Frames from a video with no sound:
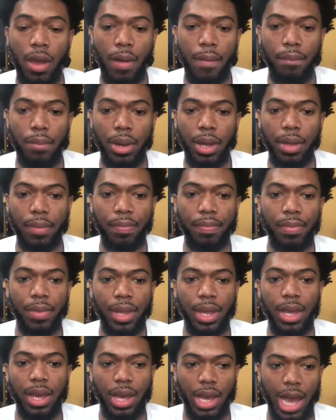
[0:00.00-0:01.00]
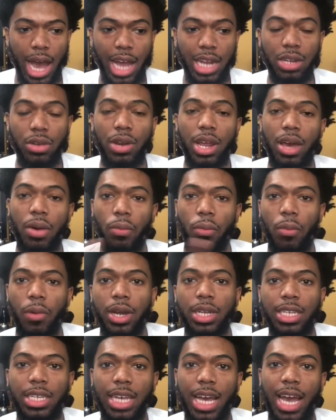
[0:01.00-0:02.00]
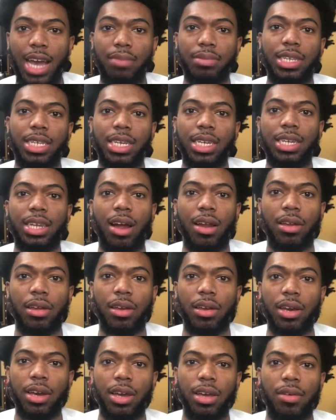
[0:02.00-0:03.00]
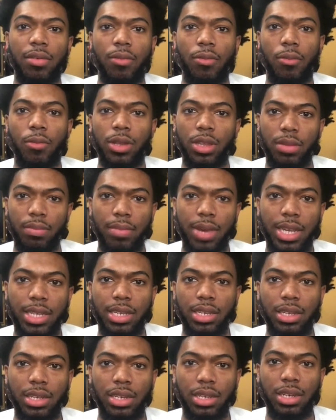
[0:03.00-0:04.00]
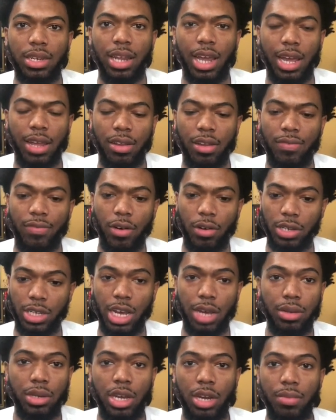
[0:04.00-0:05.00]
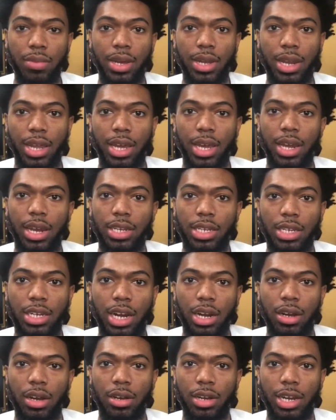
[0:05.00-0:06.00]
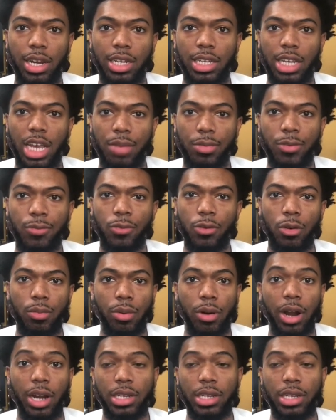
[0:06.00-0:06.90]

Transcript: But I do that one time $10 cut with the message. Like the first time you come in, they get the $10 cut, the next time it's full price.